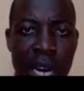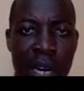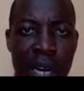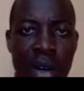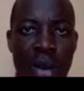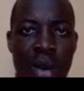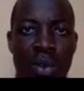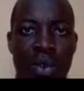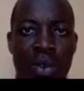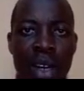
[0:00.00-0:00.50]

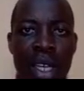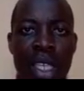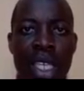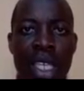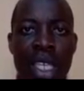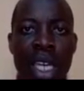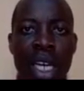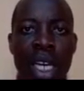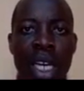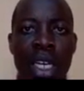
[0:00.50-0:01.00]
are over
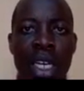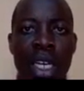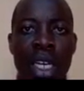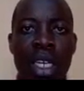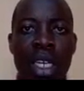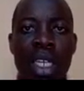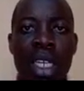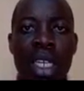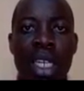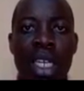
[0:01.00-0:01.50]
here.
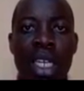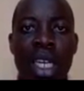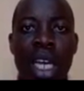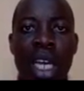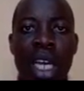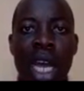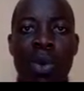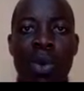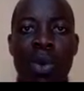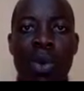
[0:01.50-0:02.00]

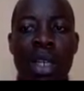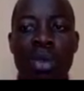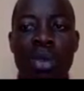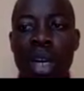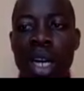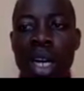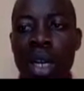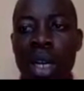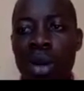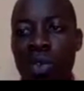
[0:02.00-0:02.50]
I
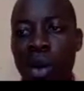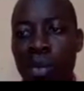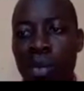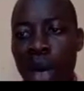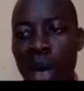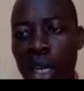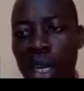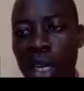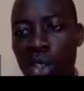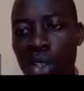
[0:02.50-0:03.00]
want to hand
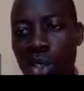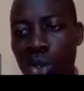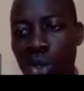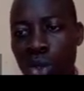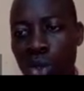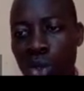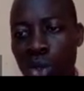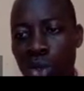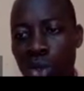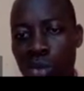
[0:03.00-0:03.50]
over back to
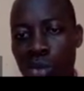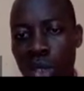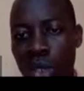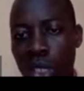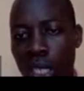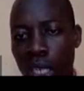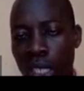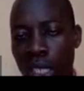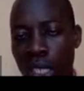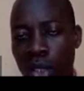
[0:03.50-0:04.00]
you,
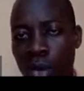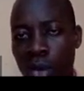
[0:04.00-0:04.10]
Mr.